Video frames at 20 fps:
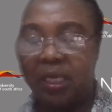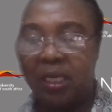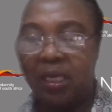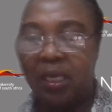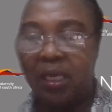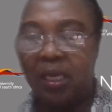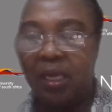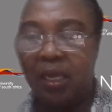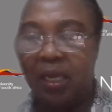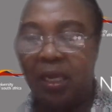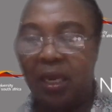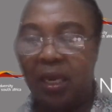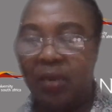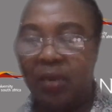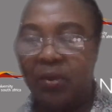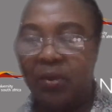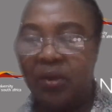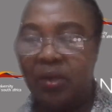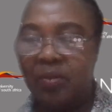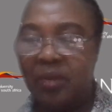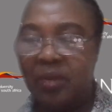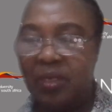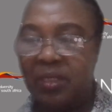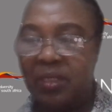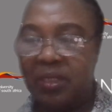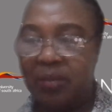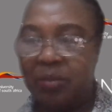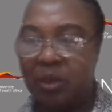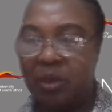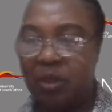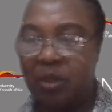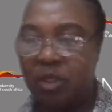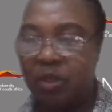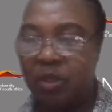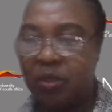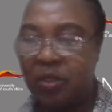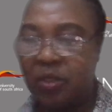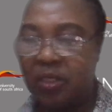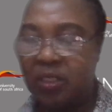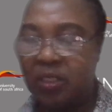Anonymous, I'm not
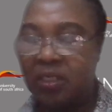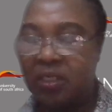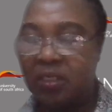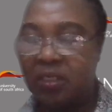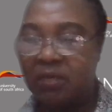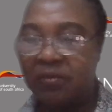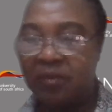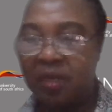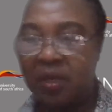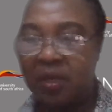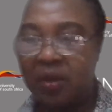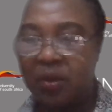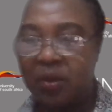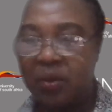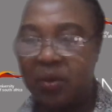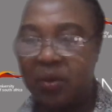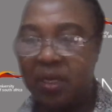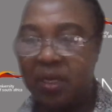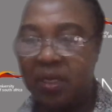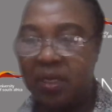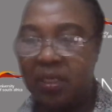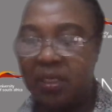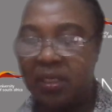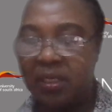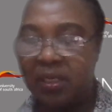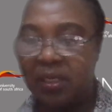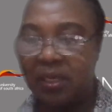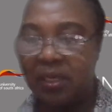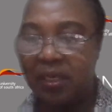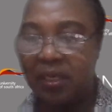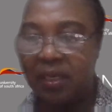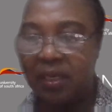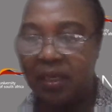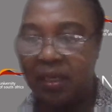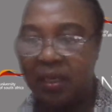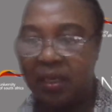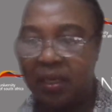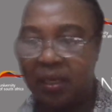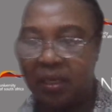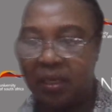sure this is a very loaded
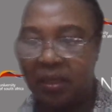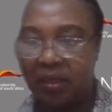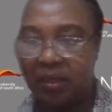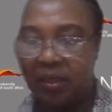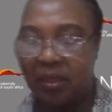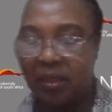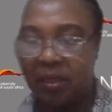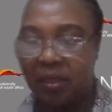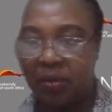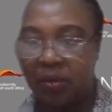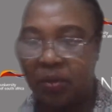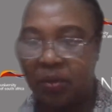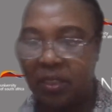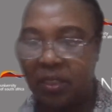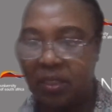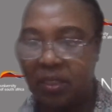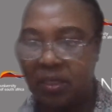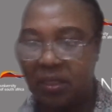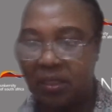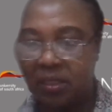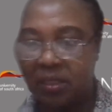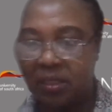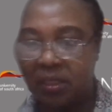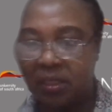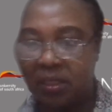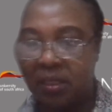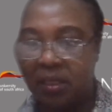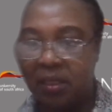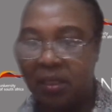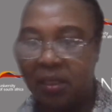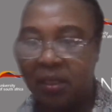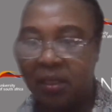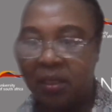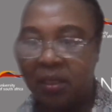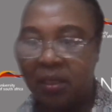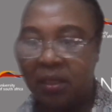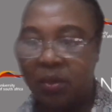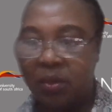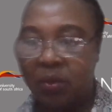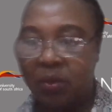request.
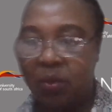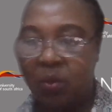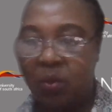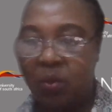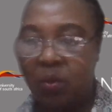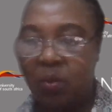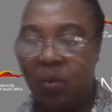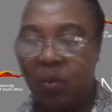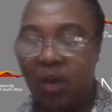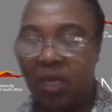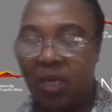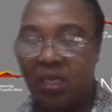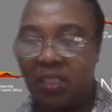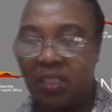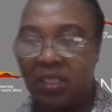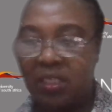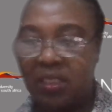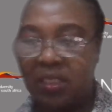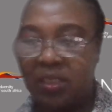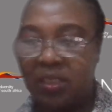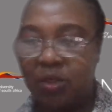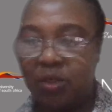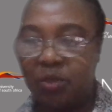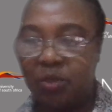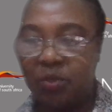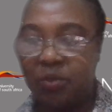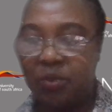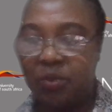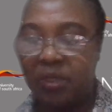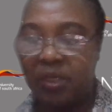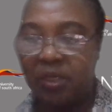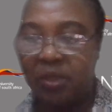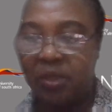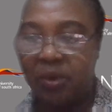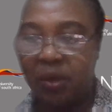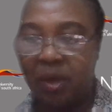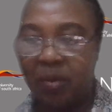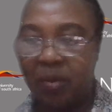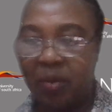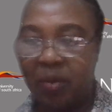What is it should we
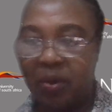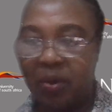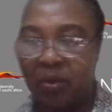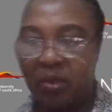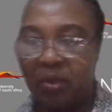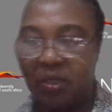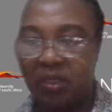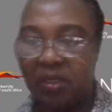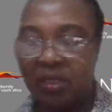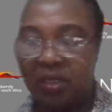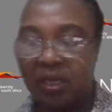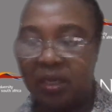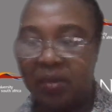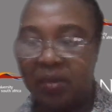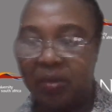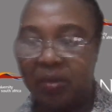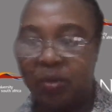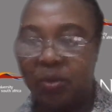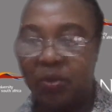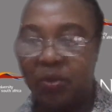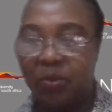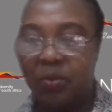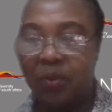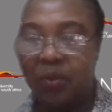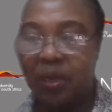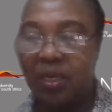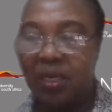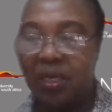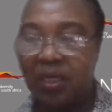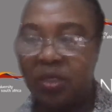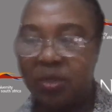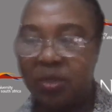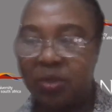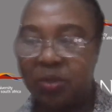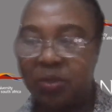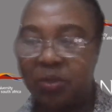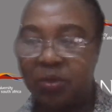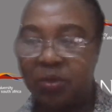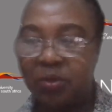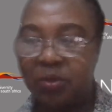talk about? Do you want us
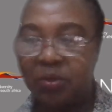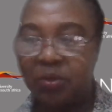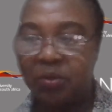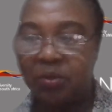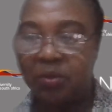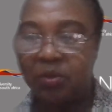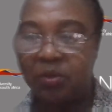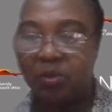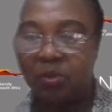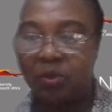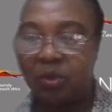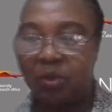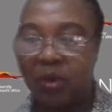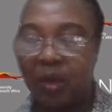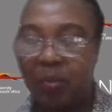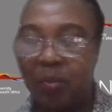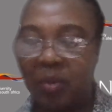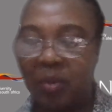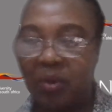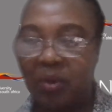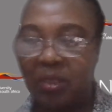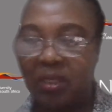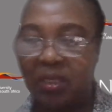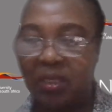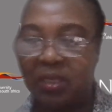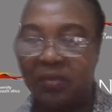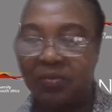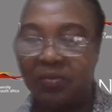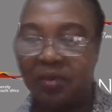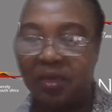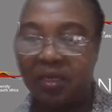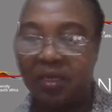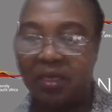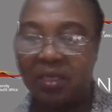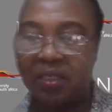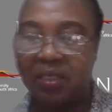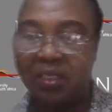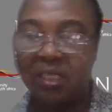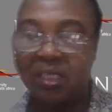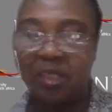to talk about the different
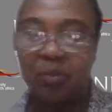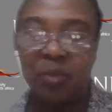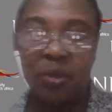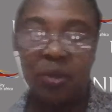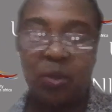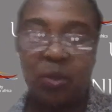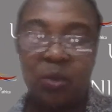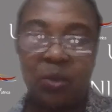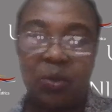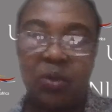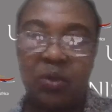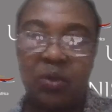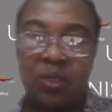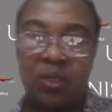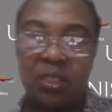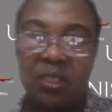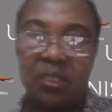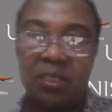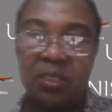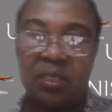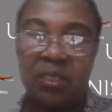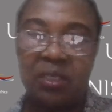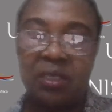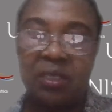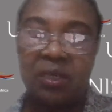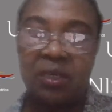research methodologies?